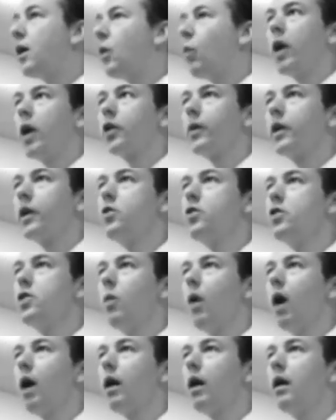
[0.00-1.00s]
wondering who
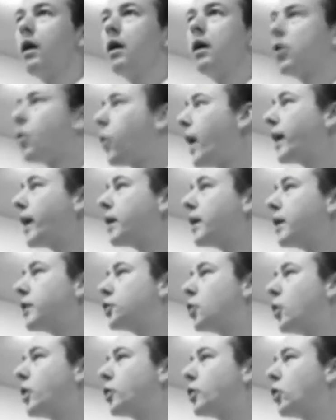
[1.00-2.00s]
you are. Quick,
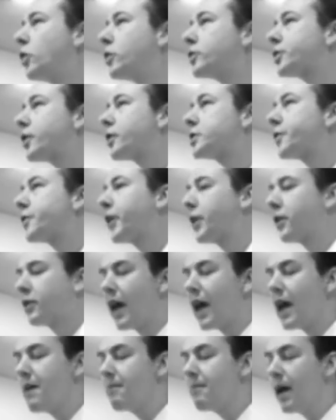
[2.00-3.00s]
do a Google search for your
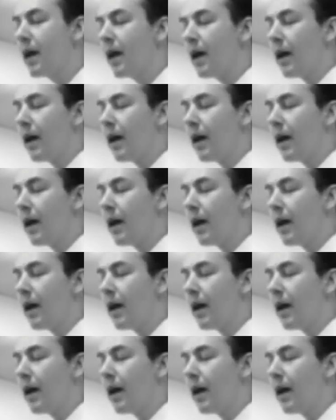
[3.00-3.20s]
name.